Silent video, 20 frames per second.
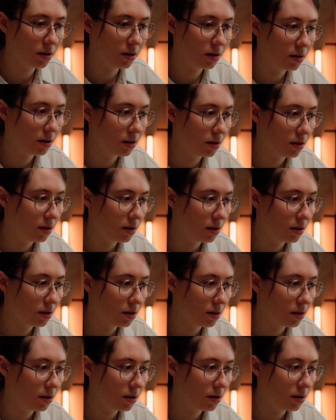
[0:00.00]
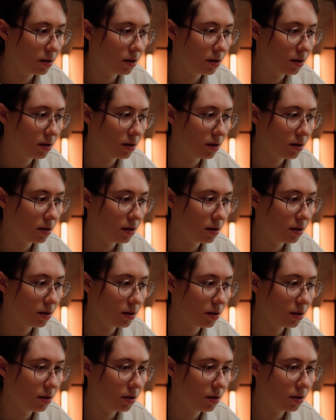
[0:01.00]

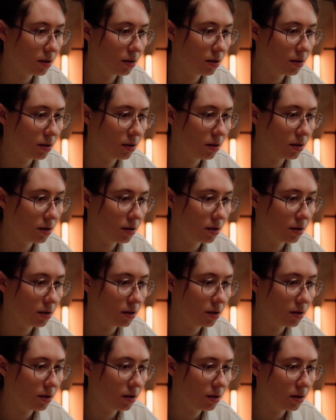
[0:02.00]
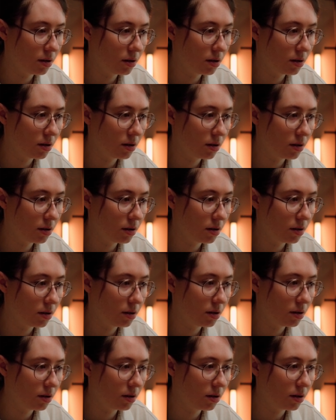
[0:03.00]
Nobody speaks.